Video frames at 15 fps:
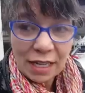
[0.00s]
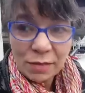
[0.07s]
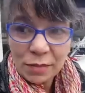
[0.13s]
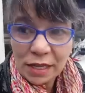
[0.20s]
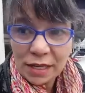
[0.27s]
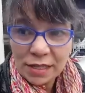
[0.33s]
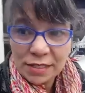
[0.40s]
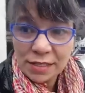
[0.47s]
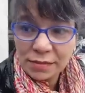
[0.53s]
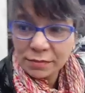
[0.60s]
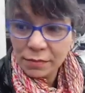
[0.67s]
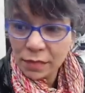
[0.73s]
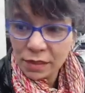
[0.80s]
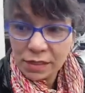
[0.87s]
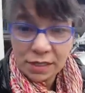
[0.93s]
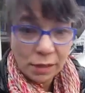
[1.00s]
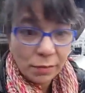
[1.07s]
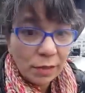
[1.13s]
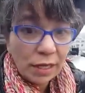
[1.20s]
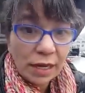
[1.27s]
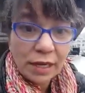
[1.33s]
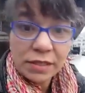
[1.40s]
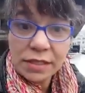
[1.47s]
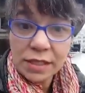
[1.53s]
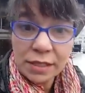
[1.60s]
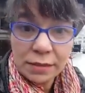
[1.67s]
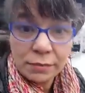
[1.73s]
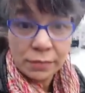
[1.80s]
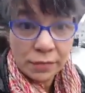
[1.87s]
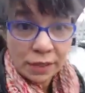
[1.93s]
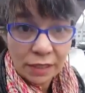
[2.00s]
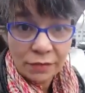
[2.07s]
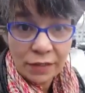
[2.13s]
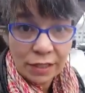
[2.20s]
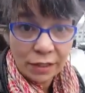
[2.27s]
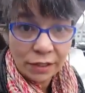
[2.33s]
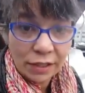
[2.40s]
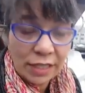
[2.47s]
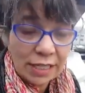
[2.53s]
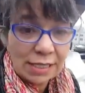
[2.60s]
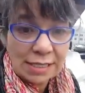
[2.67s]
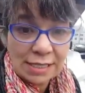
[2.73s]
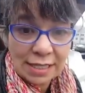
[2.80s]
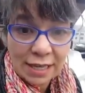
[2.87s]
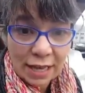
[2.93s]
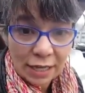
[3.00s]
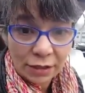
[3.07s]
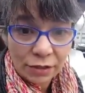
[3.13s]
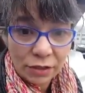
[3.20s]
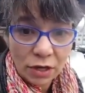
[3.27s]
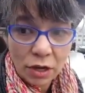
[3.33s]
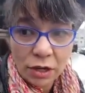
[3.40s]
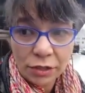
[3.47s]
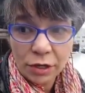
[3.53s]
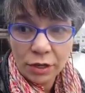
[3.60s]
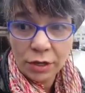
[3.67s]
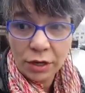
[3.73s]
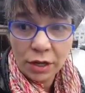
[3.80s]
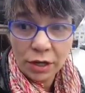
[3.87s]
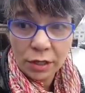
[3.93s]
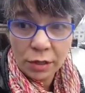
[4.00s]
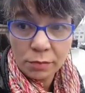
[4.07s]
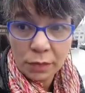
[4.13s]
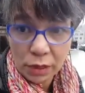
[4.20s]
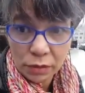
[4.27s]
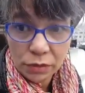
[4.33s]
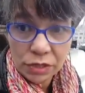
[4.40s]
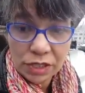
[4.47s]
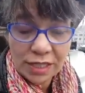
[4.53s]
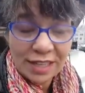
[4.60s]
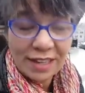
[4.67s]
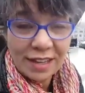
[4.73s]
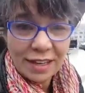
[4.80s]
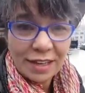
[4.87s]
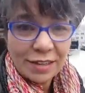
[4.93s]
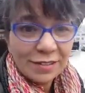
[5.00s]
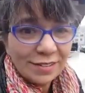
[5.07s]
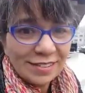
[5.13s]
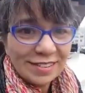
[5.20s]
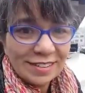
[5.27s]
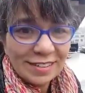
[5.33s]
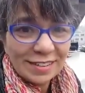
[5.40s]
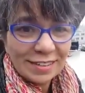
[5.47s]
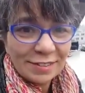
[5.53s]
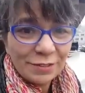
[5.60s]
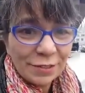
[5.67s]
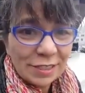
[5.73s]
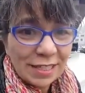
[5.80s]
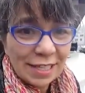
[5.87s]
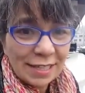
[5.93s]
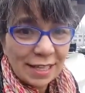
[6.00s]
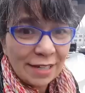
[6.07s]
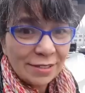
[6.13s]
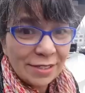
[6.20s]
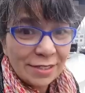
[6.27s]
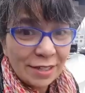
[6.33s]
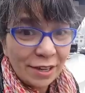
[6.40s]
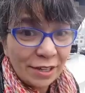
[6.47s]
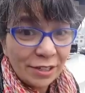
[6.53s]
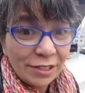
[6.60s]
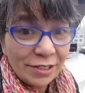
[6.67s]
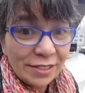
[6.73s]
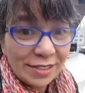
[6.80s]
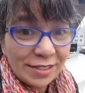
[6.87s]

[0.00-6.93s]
because somebody else can live here in Seattle on the boat for $10,000